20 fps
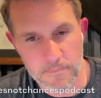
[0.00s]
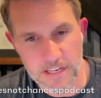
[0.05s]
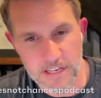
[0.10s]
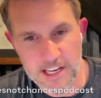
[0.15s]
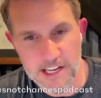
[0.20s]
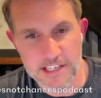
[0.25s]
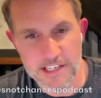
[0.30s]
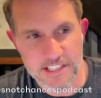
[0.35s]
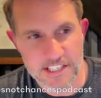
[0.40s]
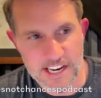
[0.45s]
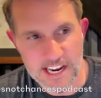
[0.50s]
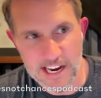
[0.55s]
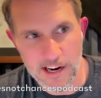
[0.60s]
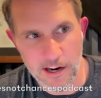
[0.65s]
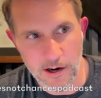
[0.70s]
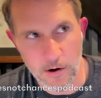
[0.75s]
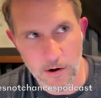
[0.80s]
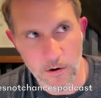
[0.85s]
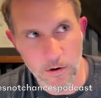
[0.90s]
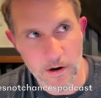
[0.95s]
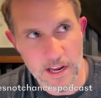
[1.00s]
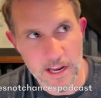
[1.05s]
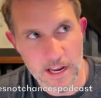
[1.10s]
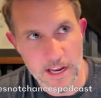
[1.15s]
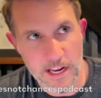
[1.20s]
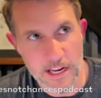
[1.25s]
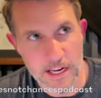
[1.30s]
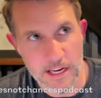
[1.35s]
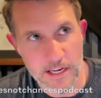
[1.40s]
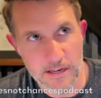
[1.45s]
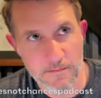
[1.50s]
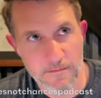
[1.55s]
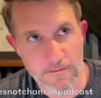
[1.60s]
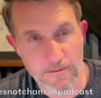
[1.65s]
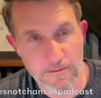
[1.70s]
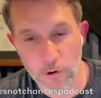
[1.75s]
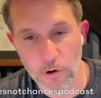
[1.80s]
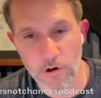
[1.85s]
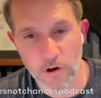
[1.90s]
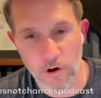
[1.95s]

he is now a full